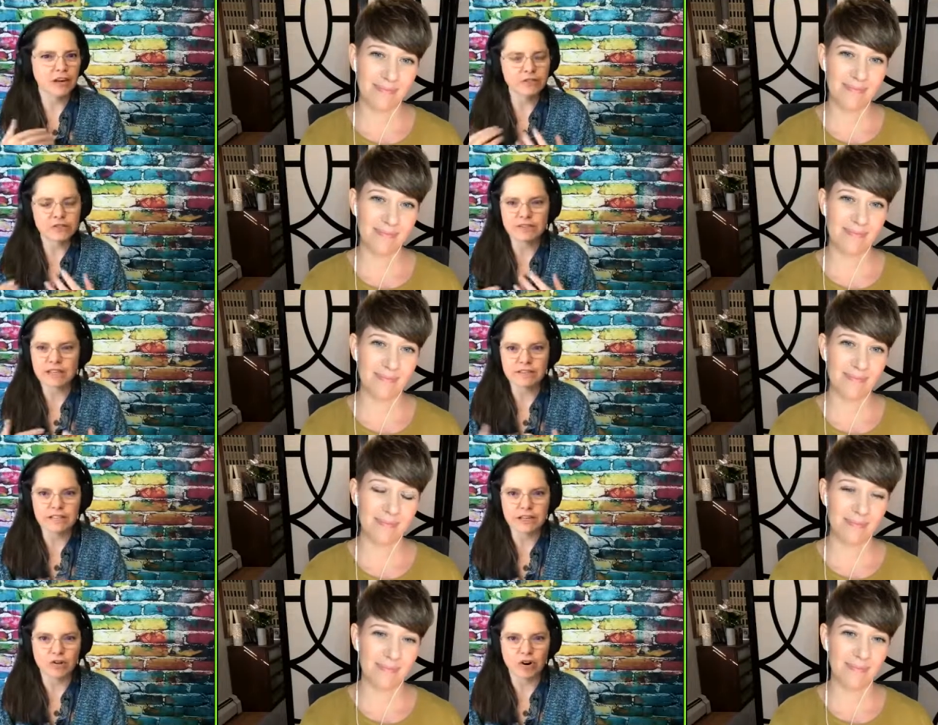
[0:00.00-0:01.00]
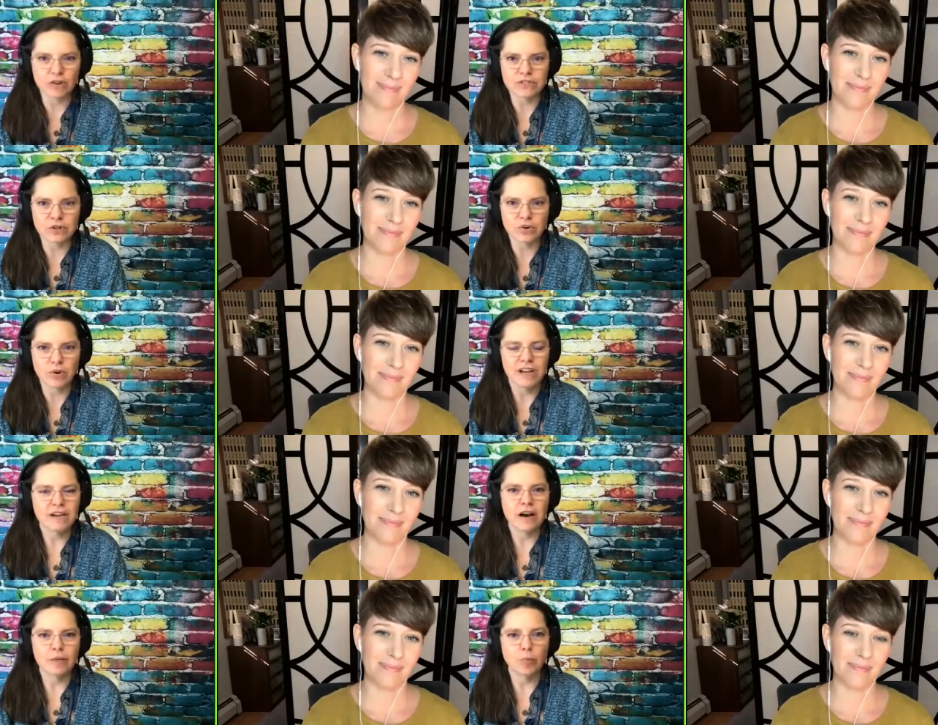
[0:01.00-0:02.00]
Speaker 1: but it also sounds like you're also
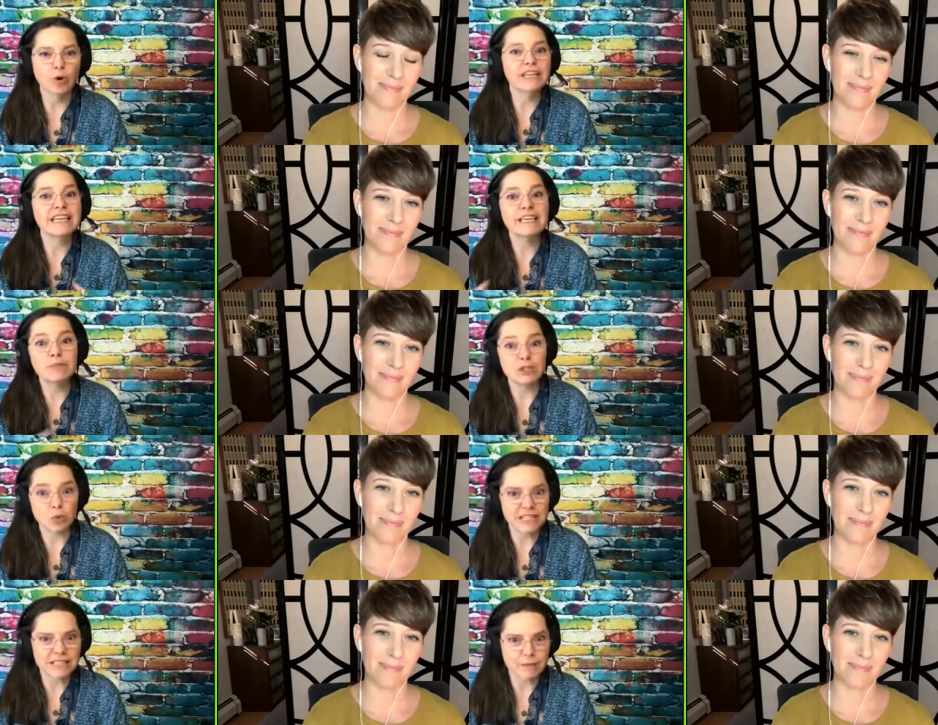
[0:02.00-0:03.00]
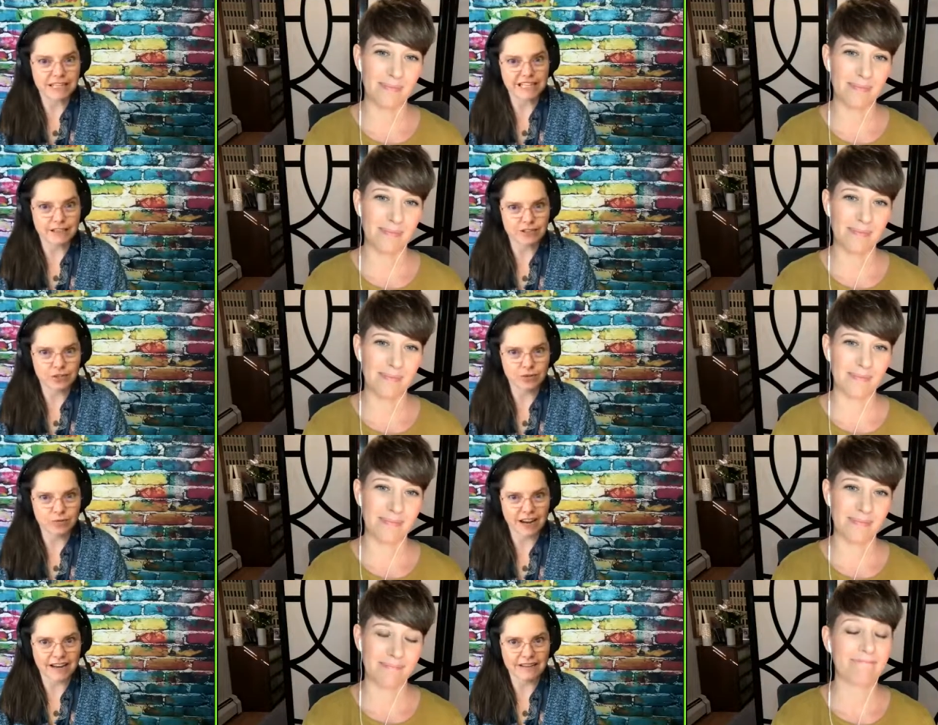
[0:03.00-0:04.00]
um, working in between the meetings too,
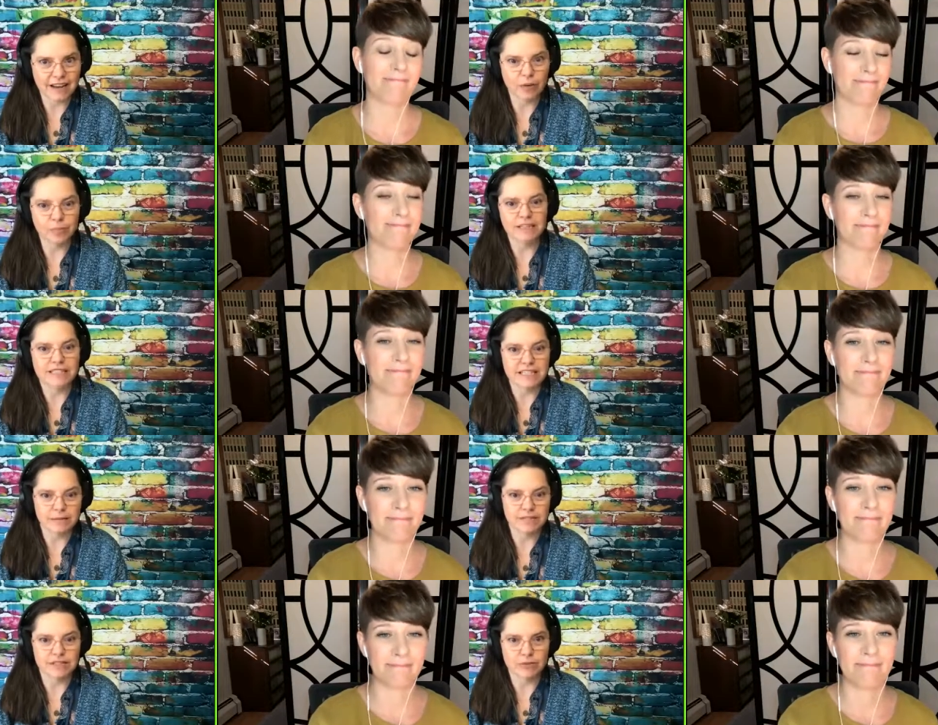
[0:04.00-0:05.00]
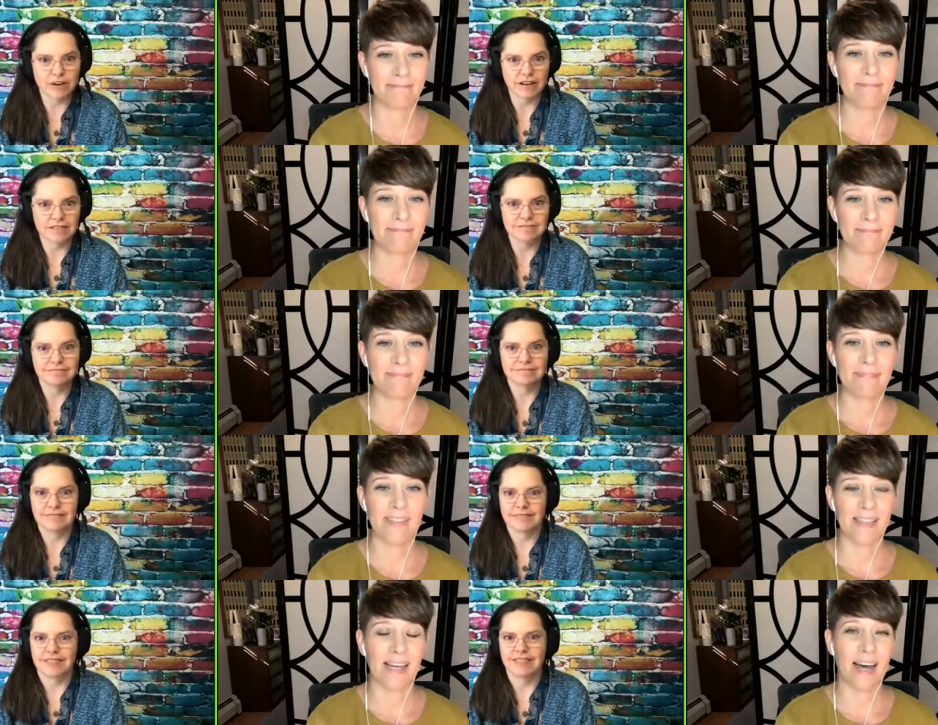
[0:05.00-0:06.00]
right? Helping mm-hmm. teams as well.
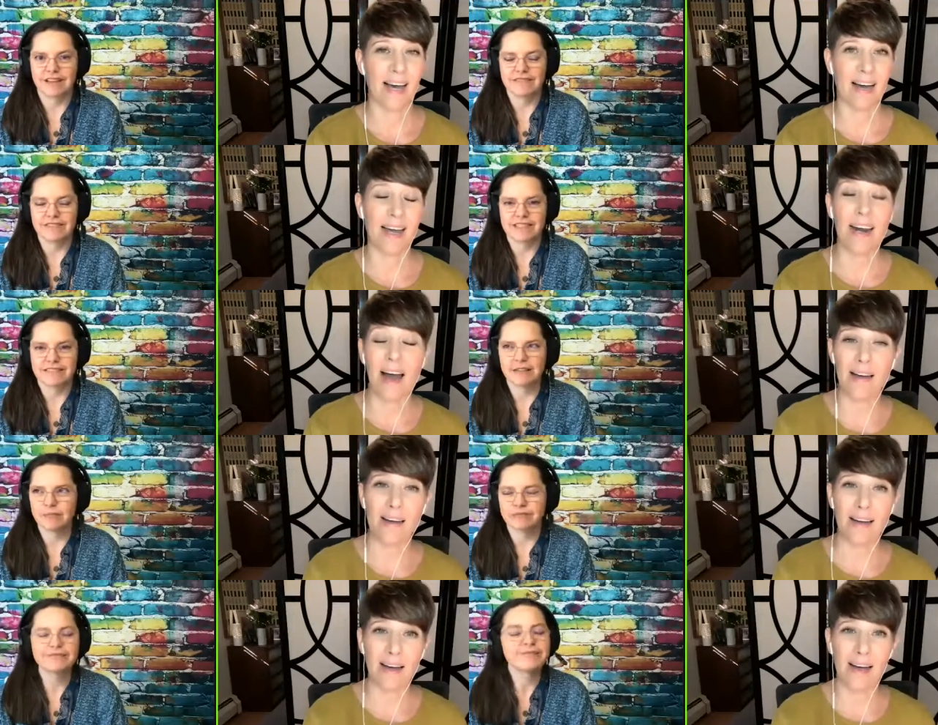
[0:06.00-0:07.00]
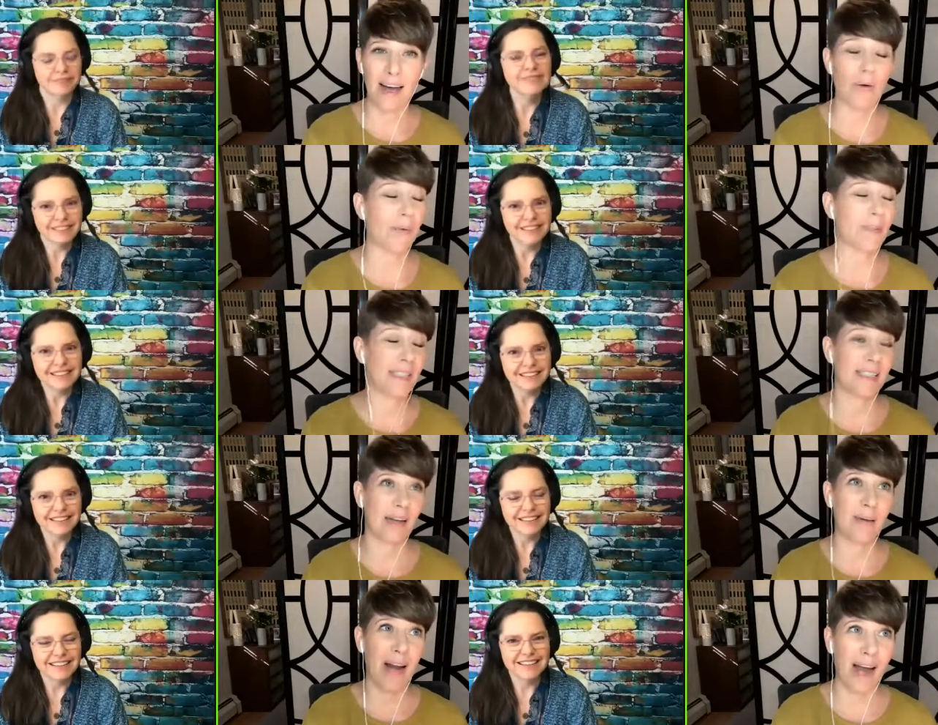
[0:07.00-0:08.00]
Speaker 2: Yeah. And, and, I, oh i was going to say
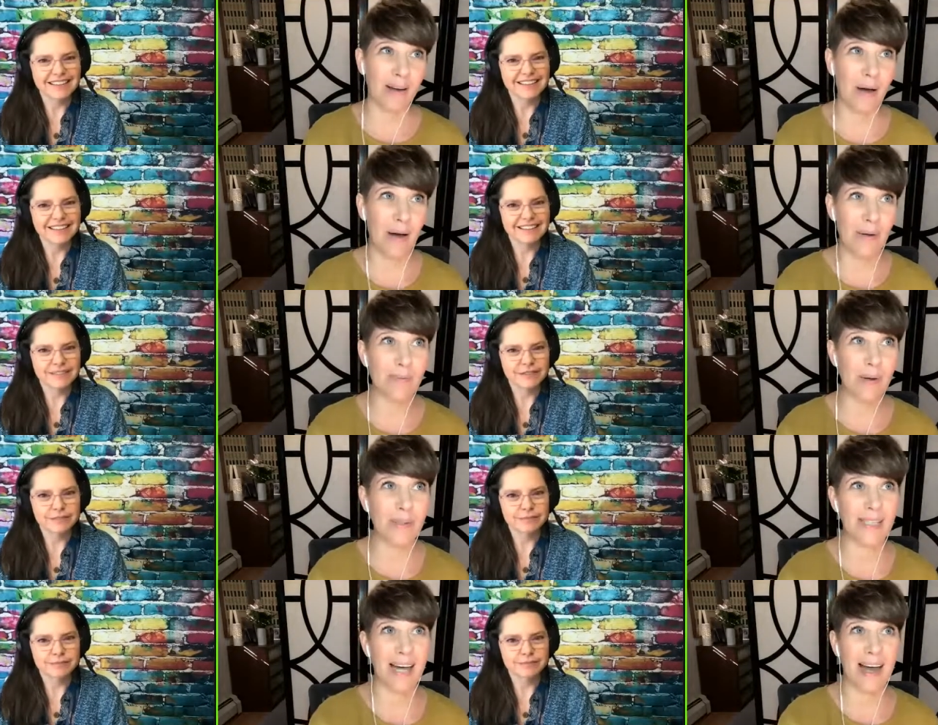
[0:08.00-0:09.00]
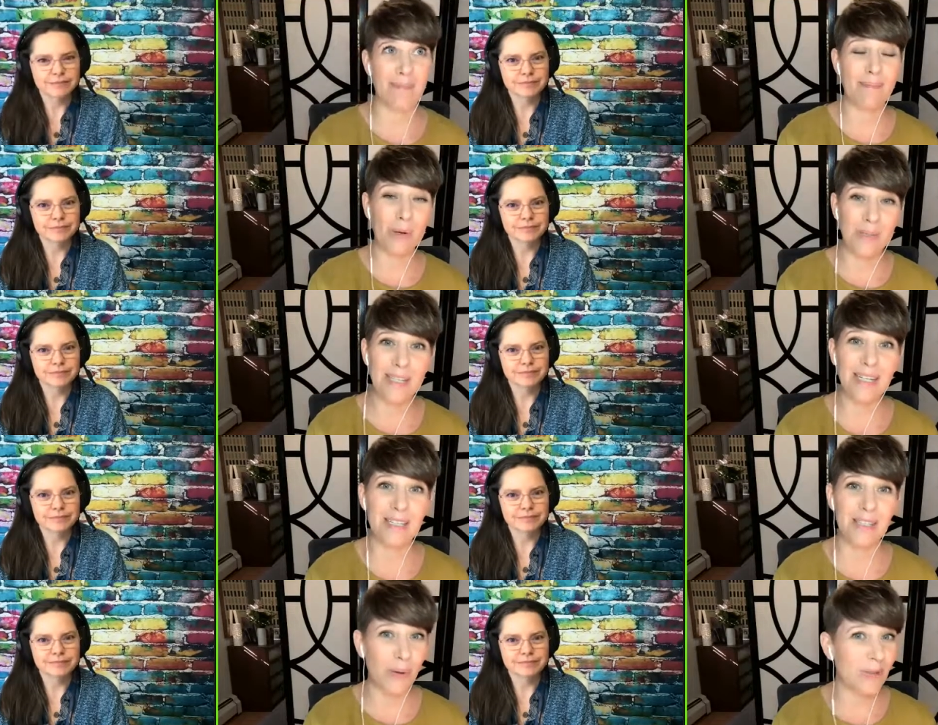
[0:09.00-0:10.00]
i would I'll almost say i mostly
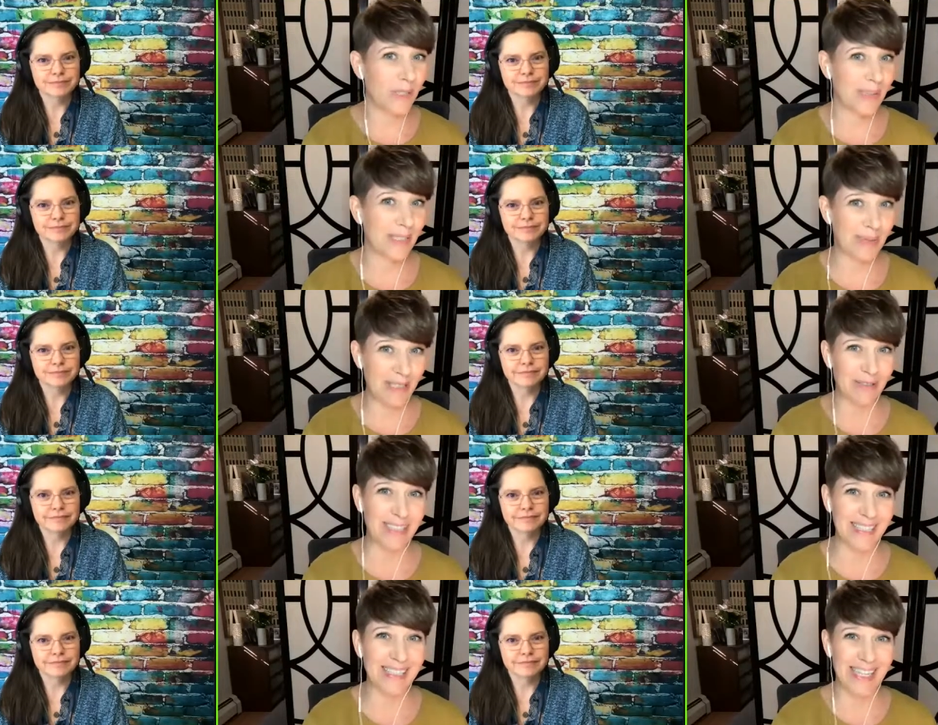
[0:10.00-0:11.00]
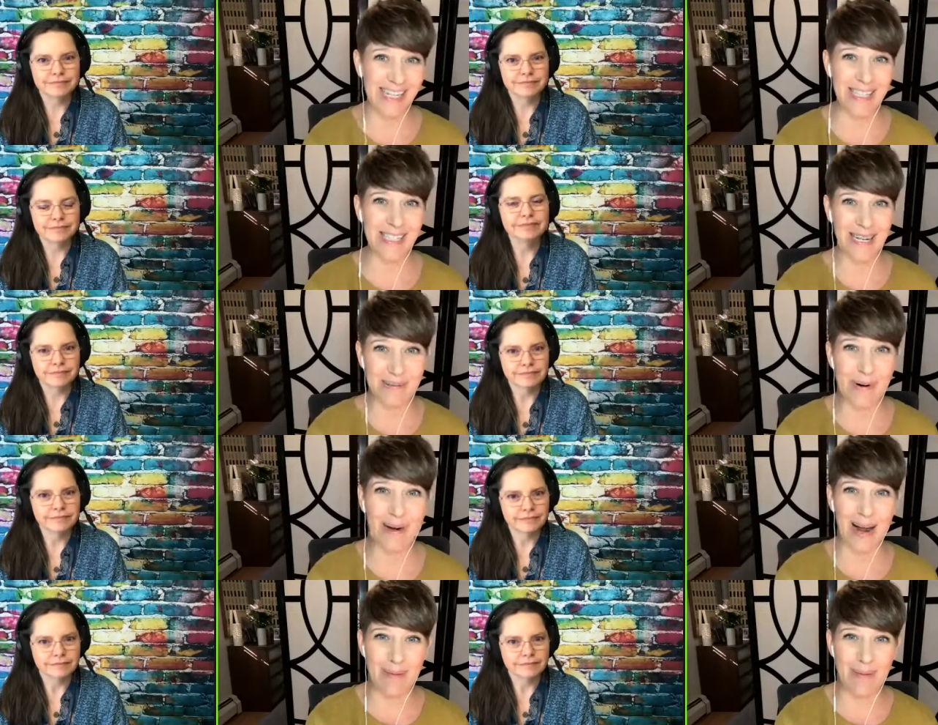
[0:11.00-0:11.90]
don't do as much facilitation anymore